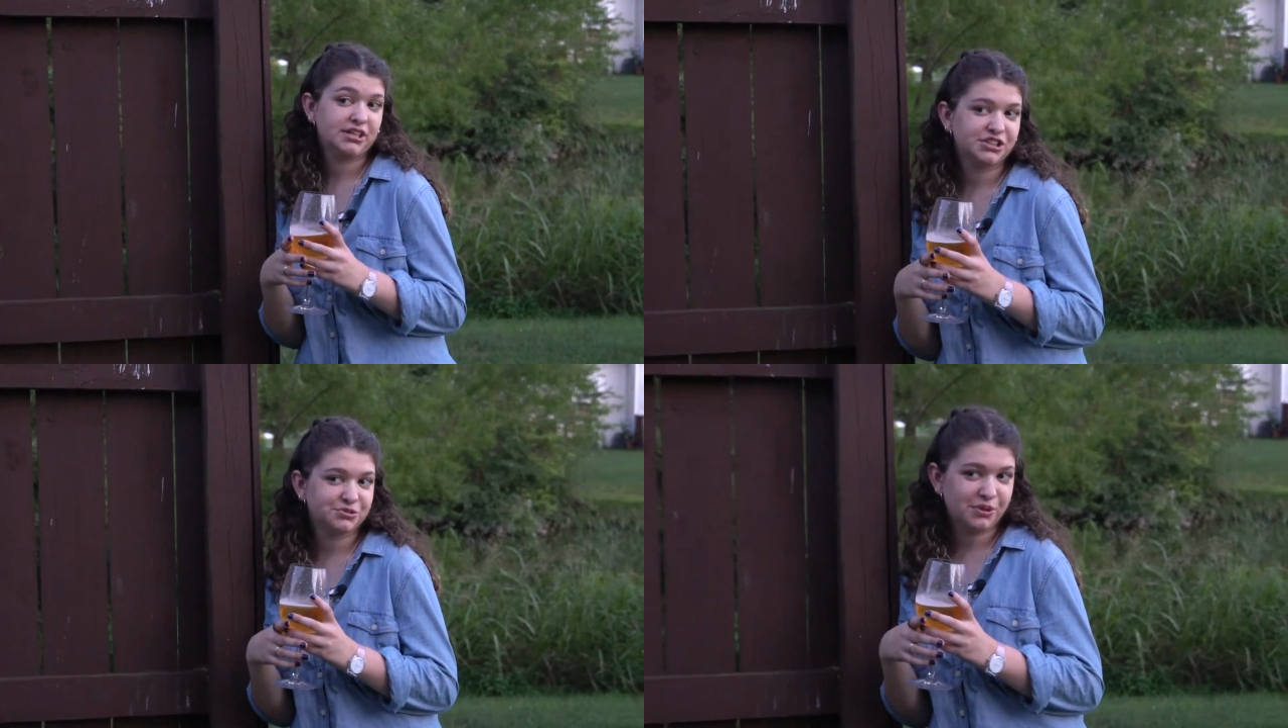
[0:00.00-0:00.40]

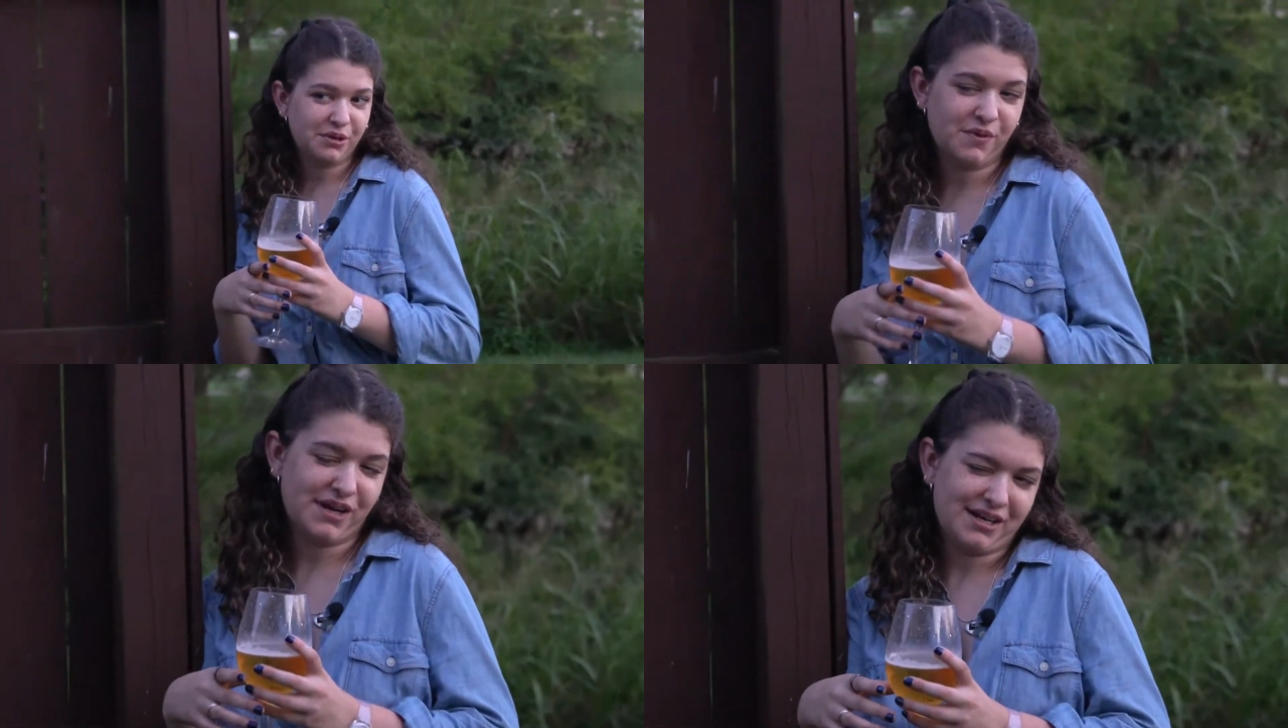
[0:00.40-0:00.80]
I just
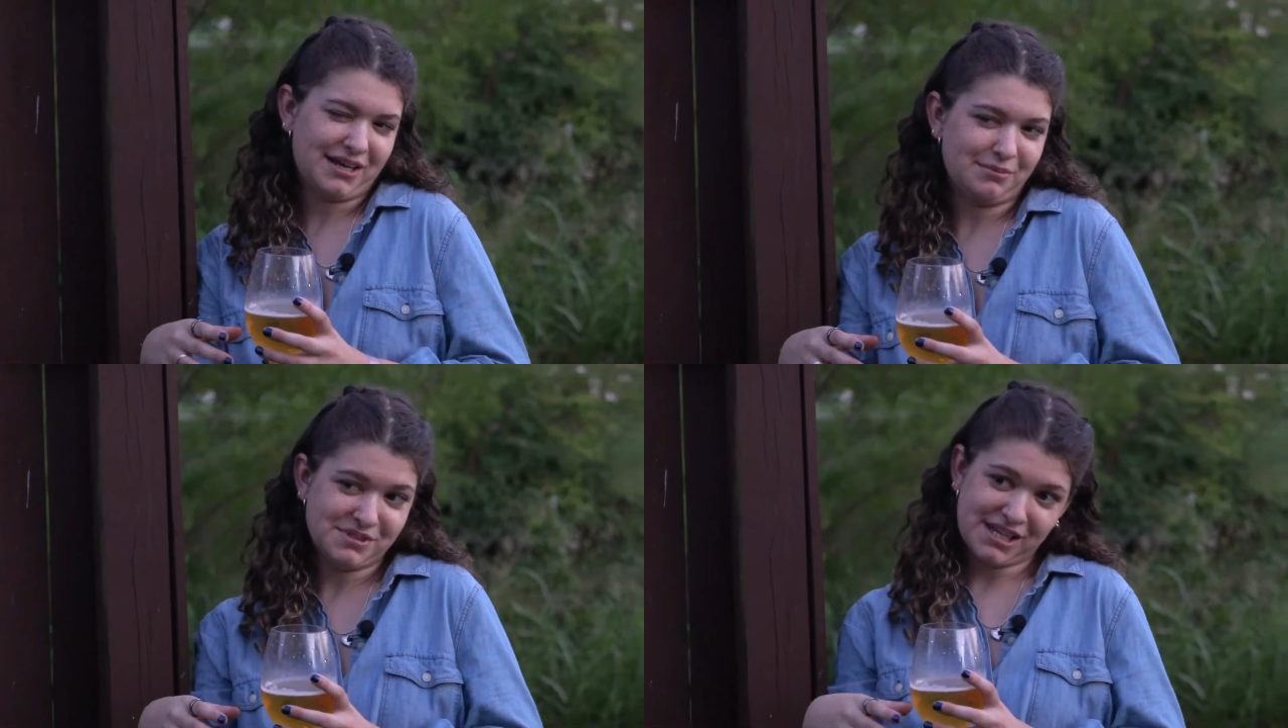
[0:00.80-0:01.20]
really wanted to
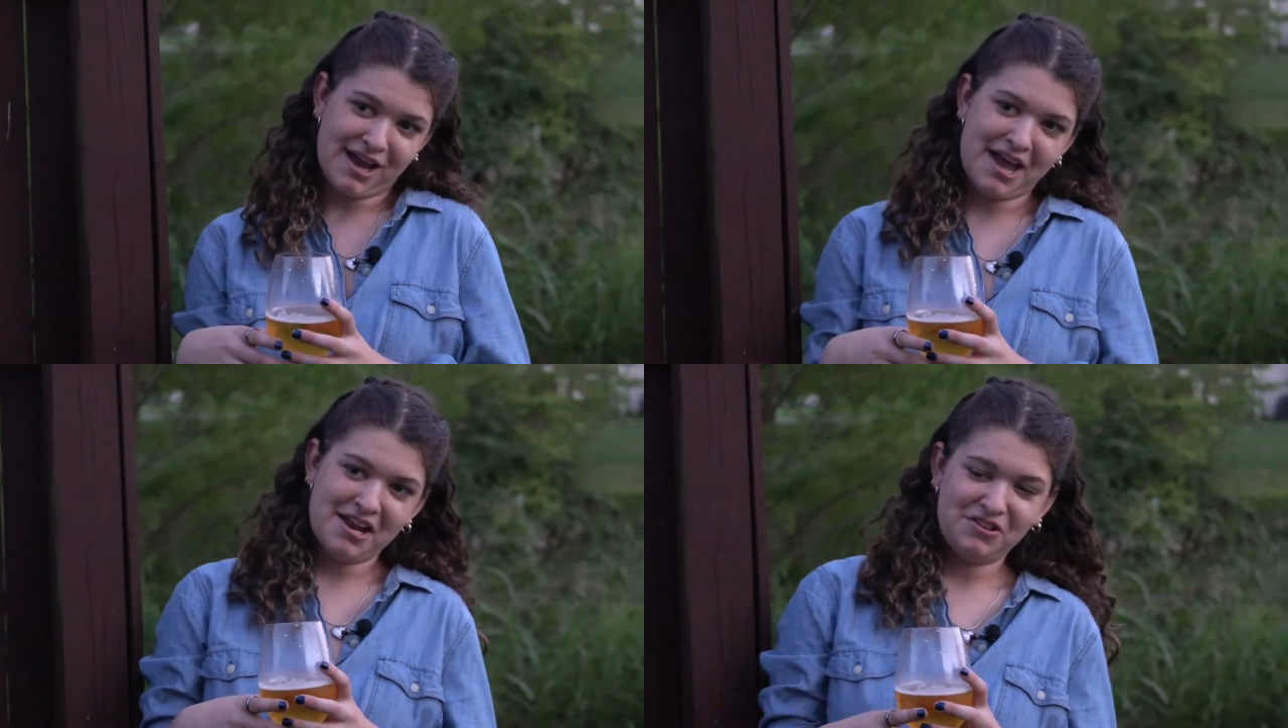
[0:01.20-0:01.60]
come say
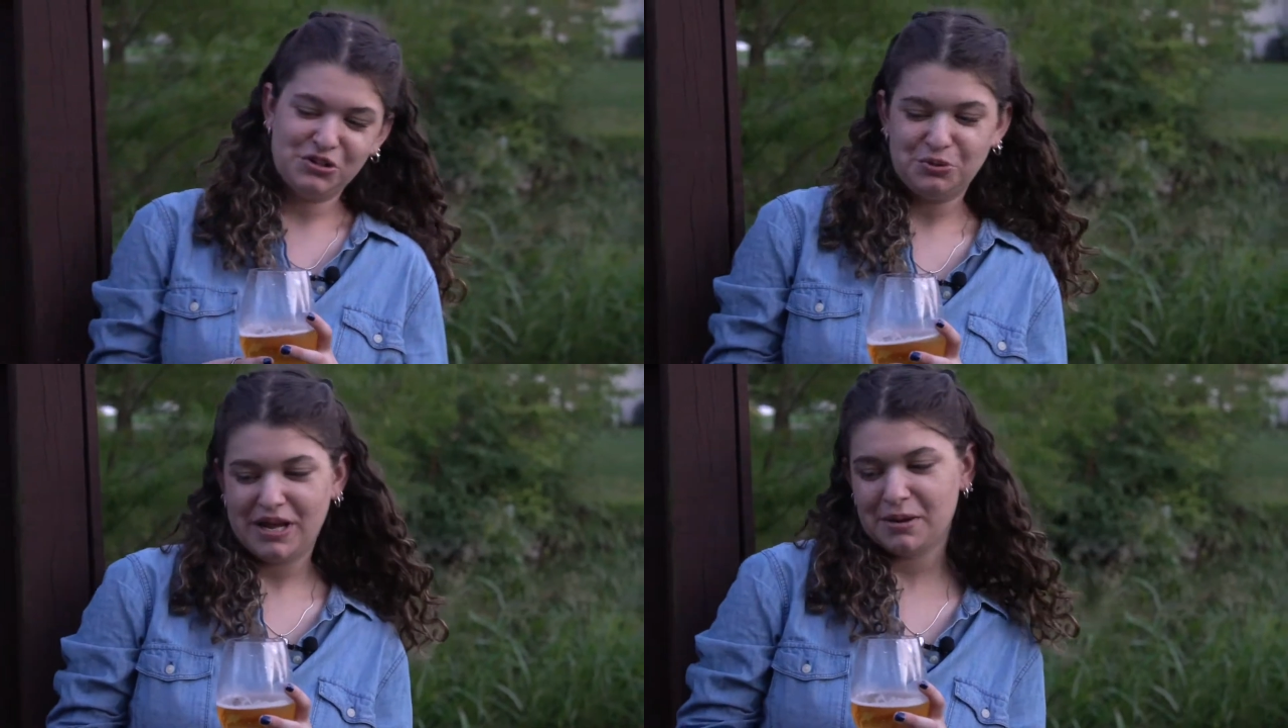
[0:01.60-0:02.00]
hi to the
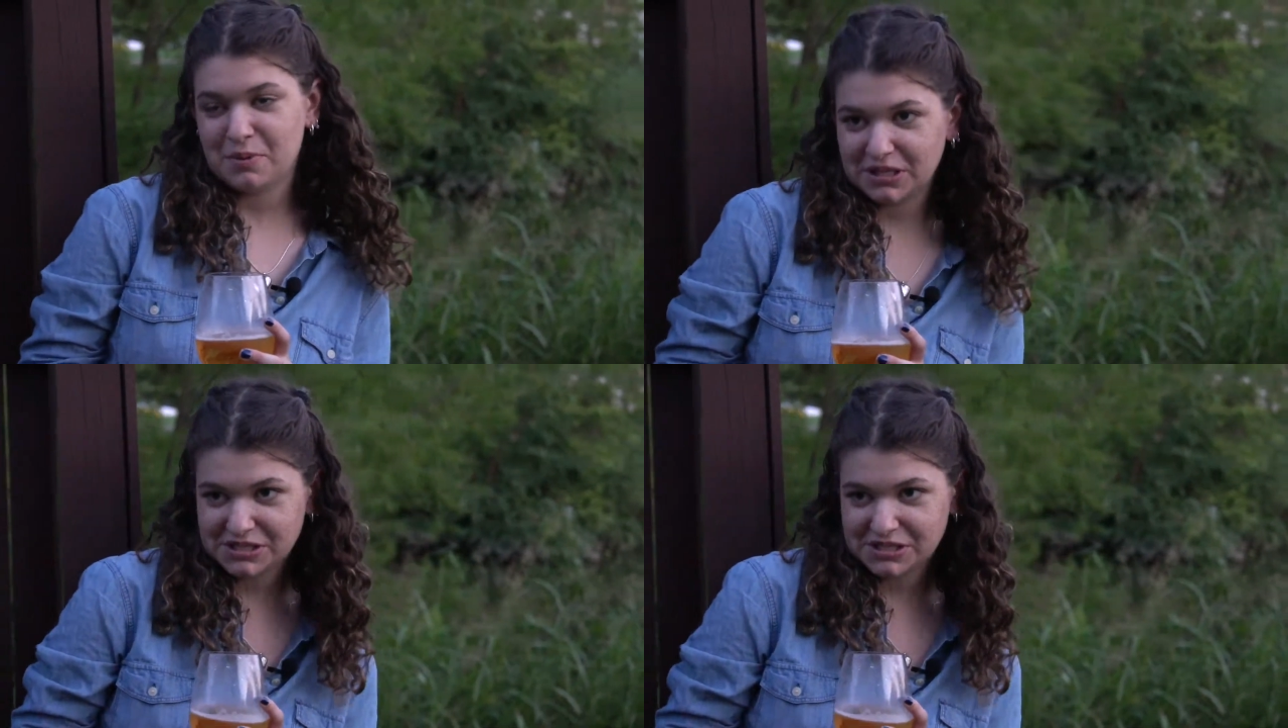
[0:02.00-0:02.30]
new neighbor,